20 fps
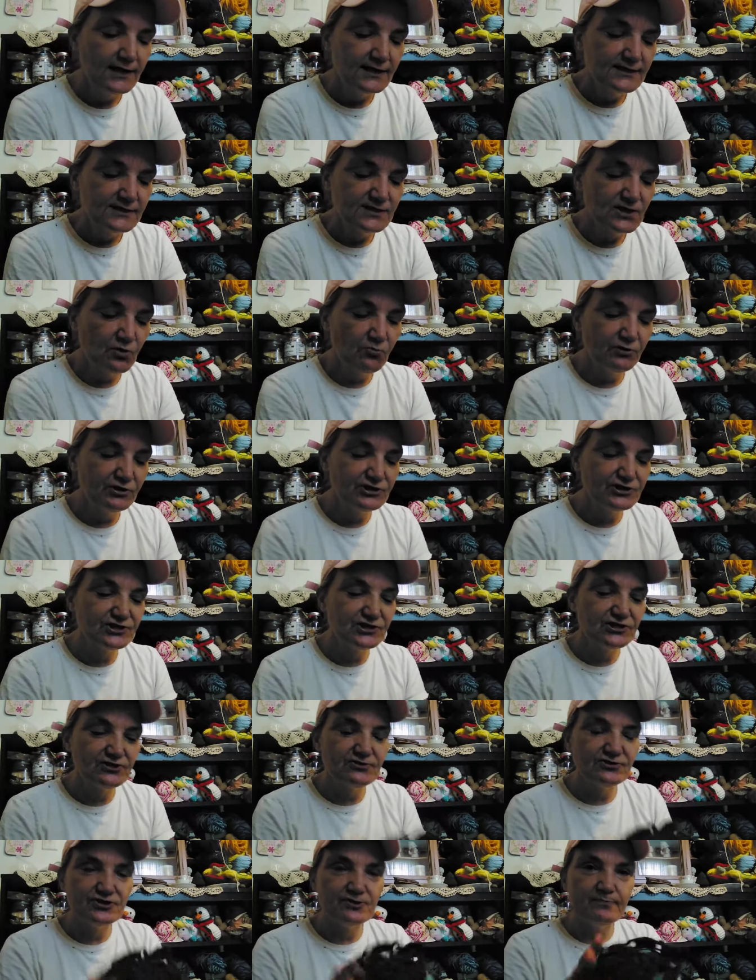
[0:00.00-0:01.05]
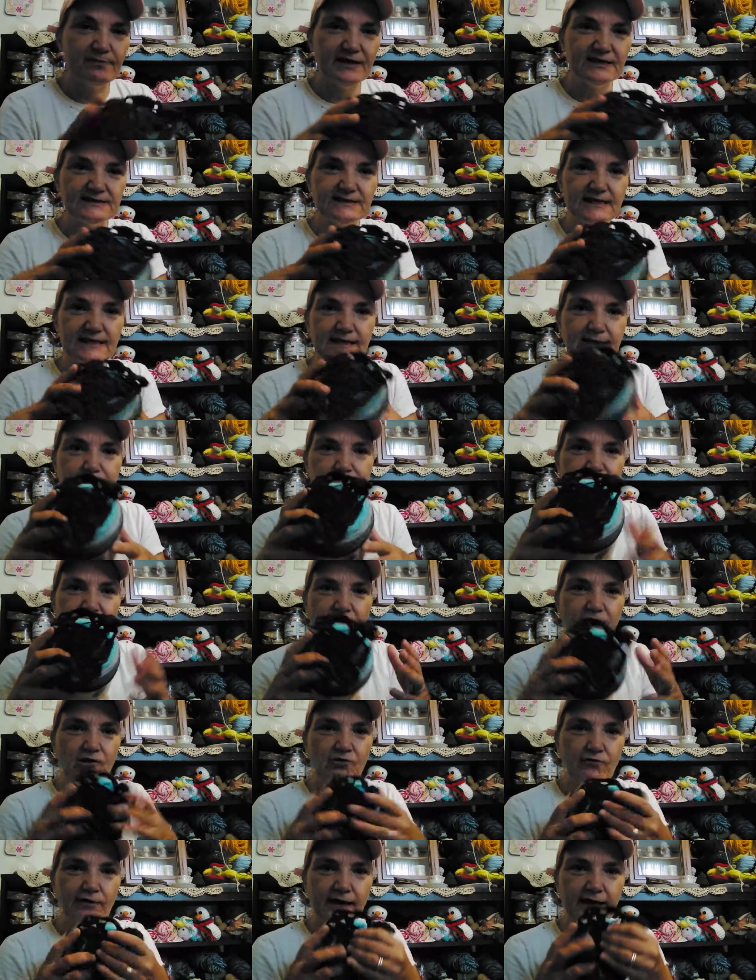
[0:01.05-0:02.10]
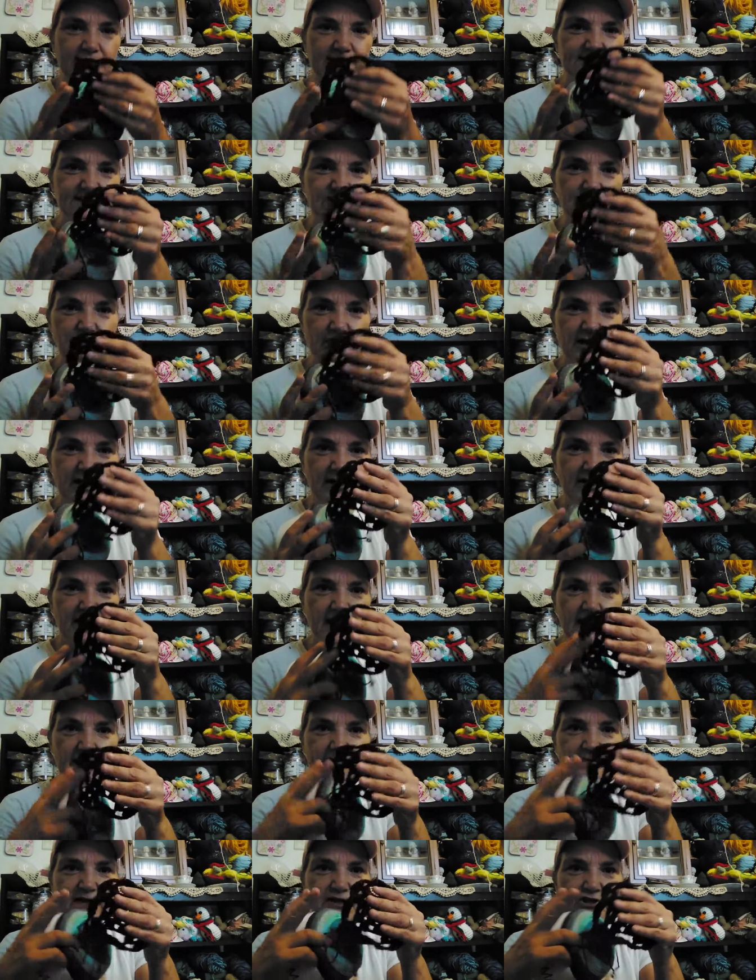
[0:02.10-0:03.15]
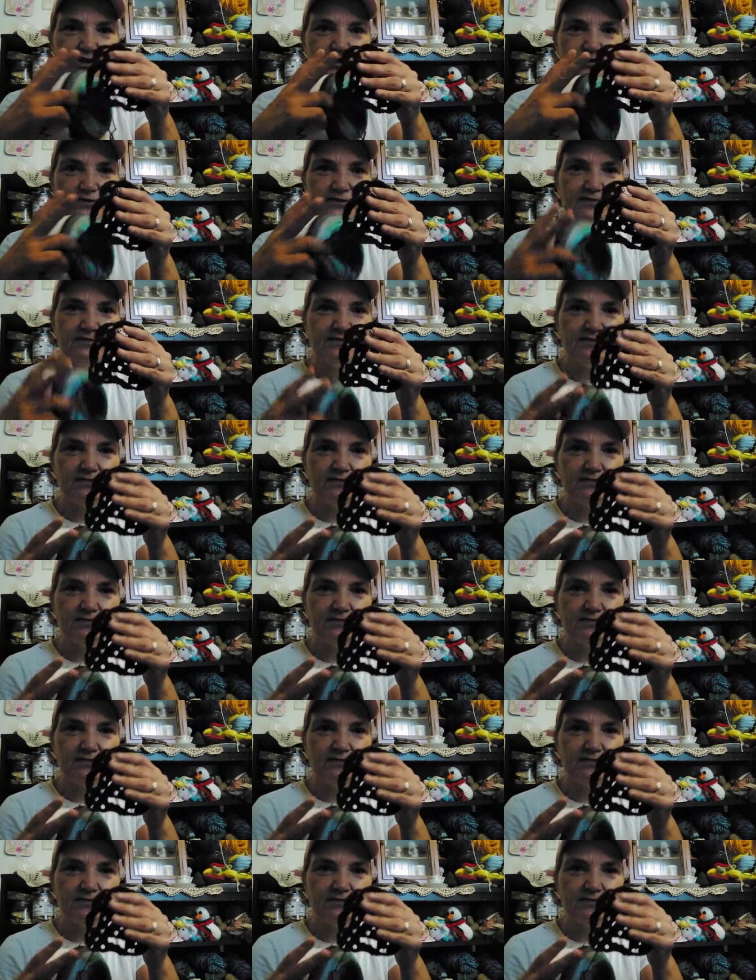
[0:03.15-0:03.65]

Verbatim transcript: So what you do is you basically make a granny square and then you